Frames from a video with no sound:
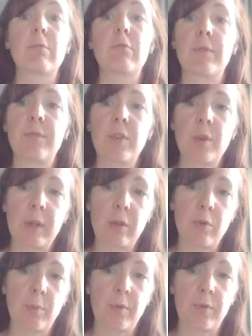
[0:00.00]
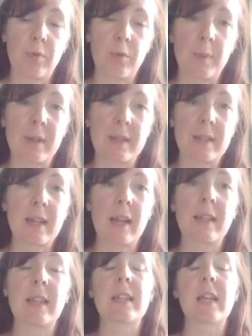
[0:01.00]
reviewing your performance,
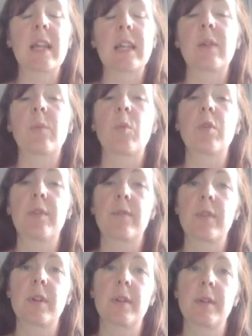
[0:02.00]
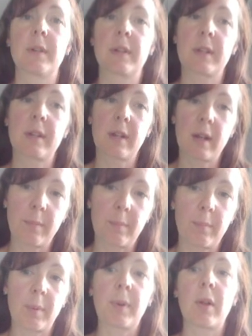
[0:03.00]
and then taking what you've learned
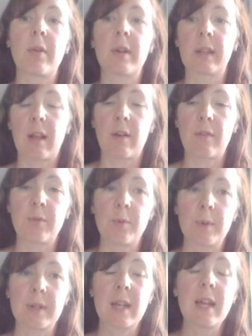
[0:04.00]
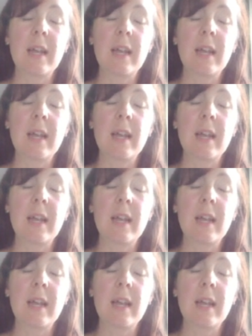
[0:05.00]
and applying that forward,